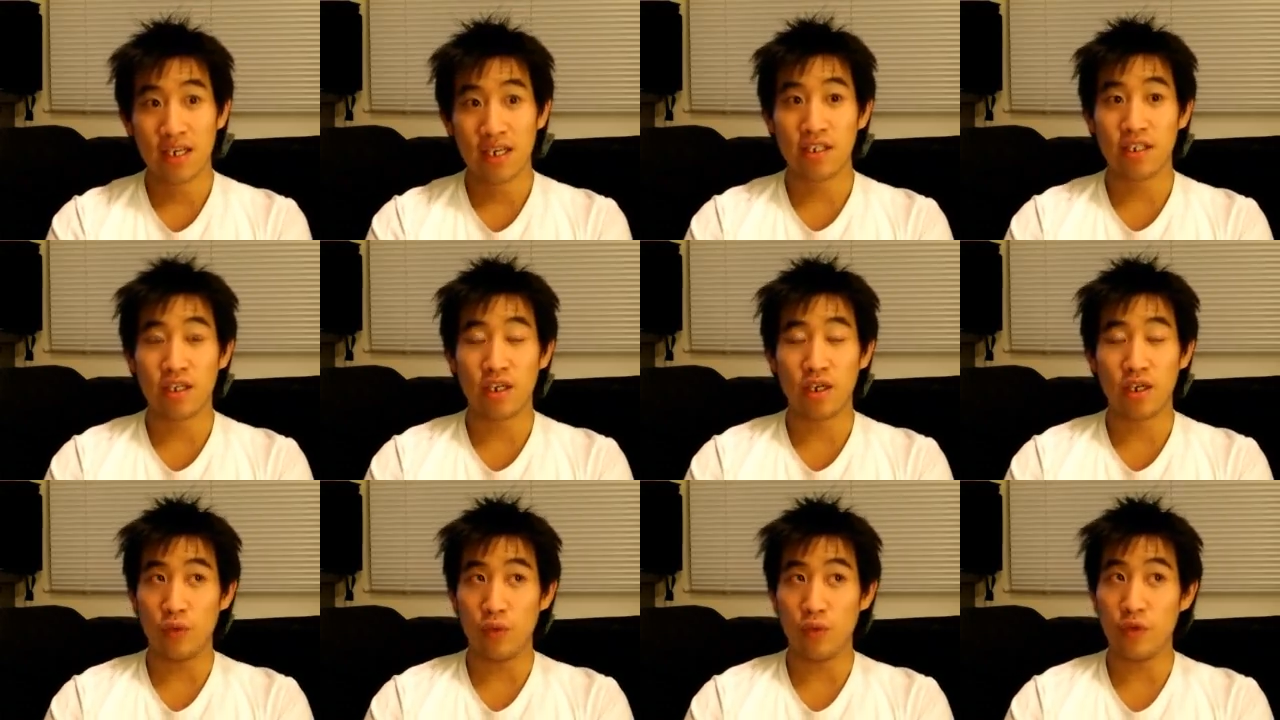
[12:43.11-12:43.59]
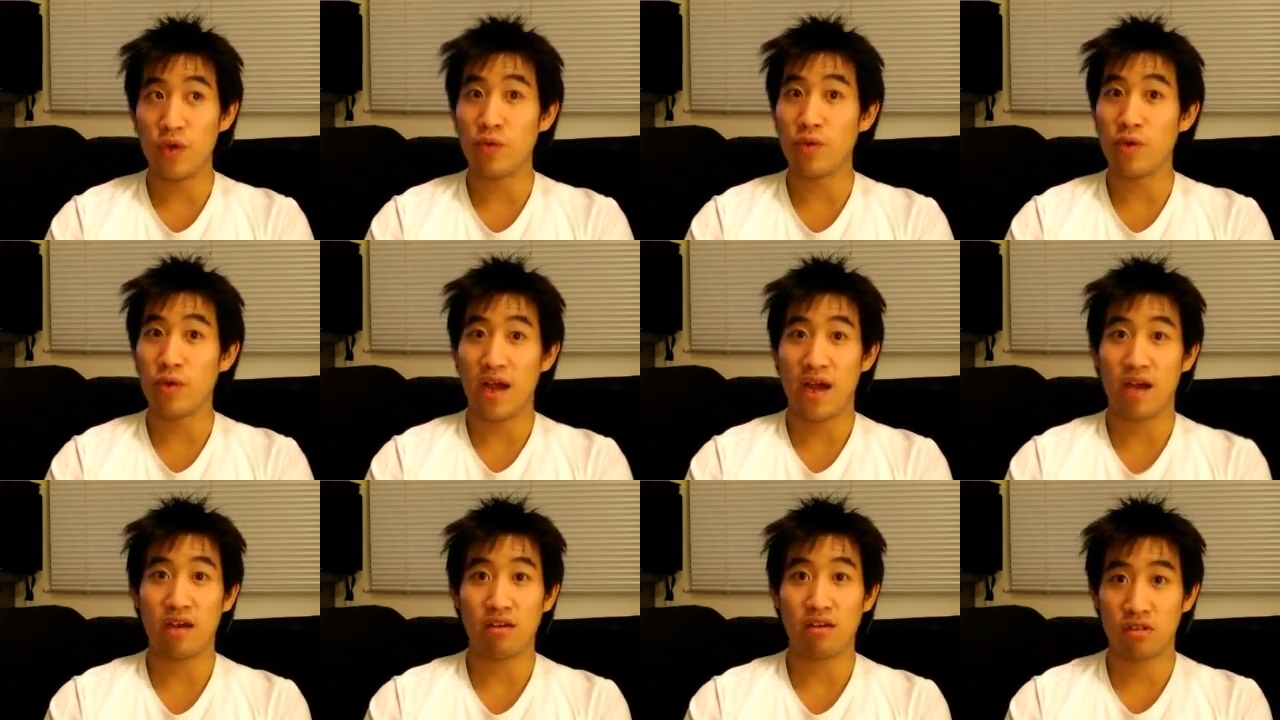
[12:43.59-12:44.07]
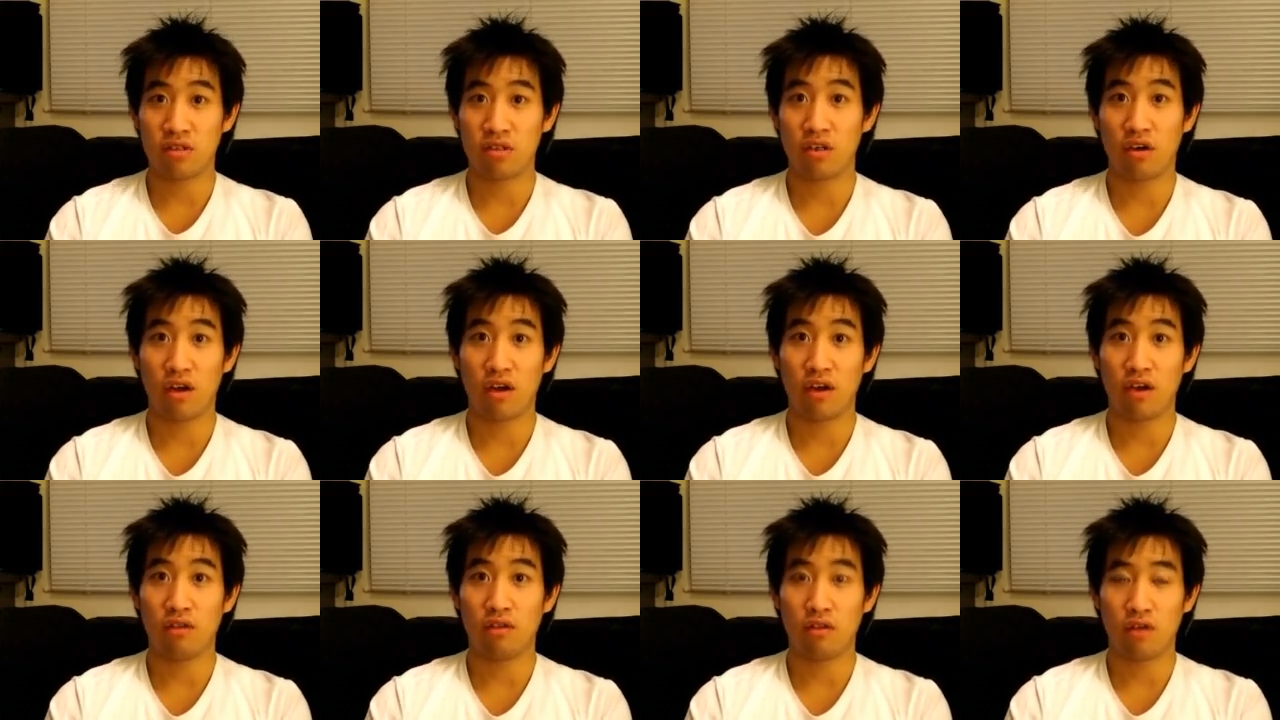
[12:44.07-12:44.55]
So we were
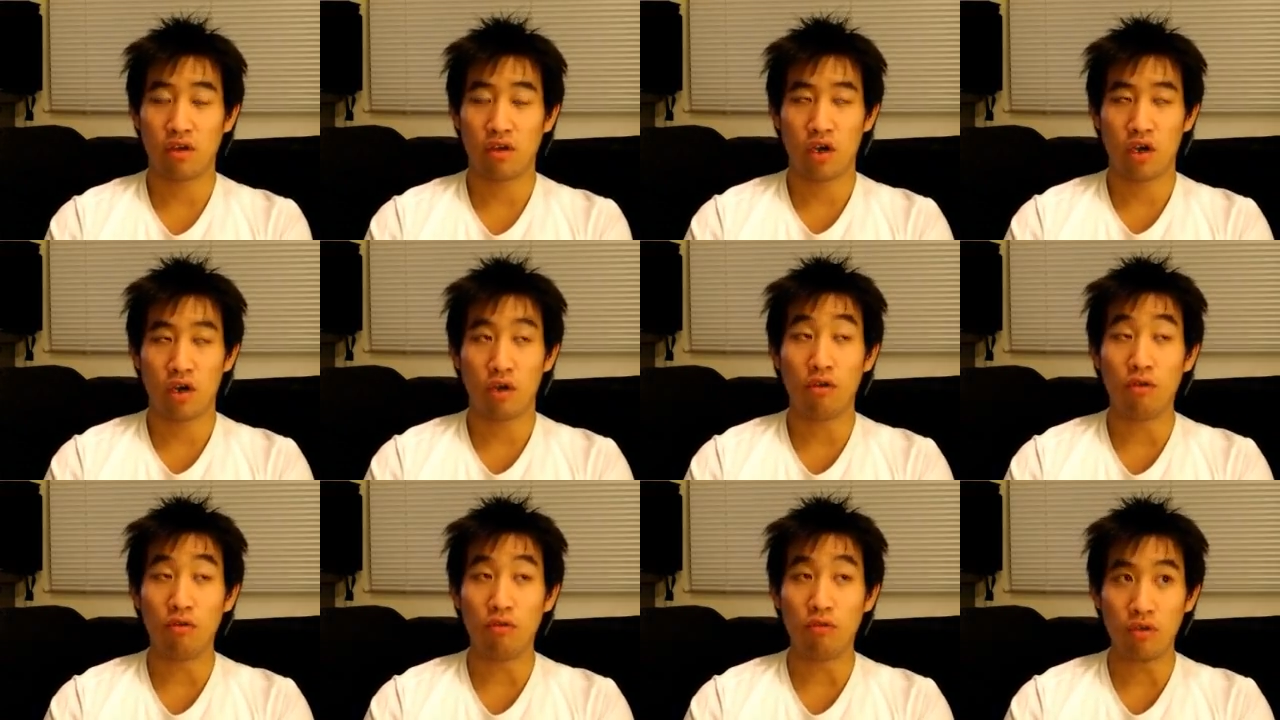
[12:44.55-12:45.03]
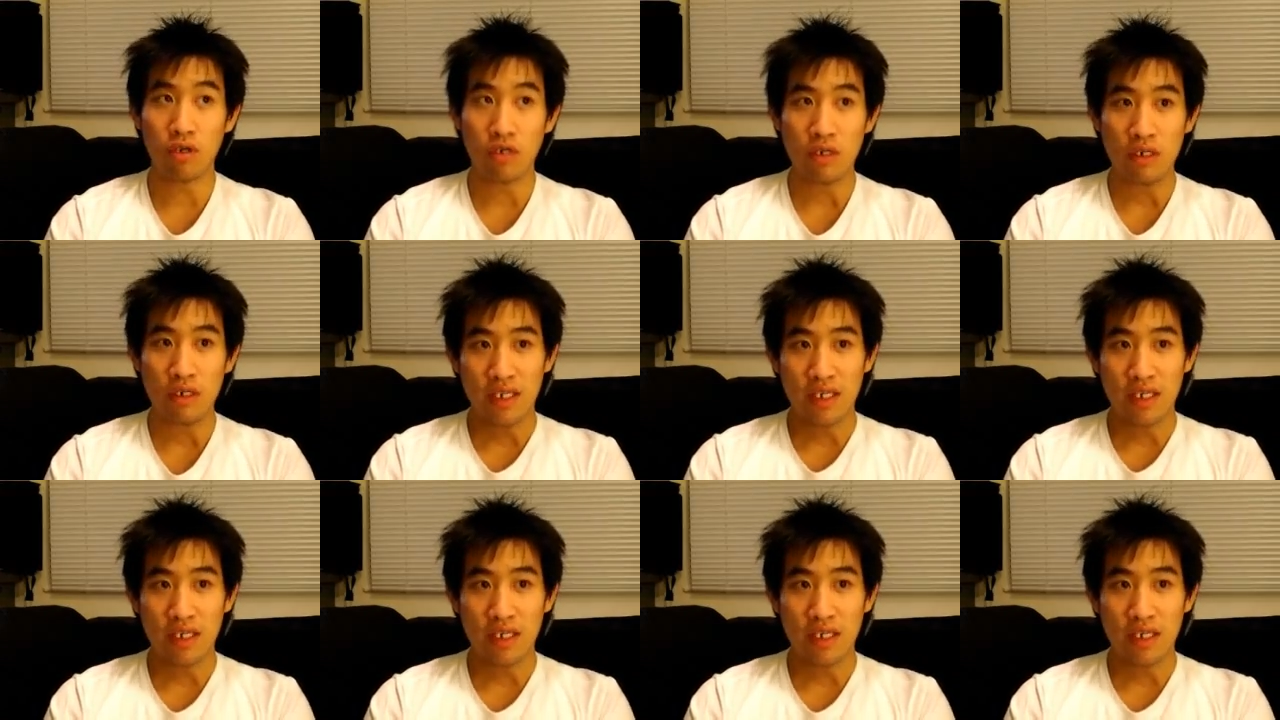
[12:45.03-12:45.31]
outside in the cold,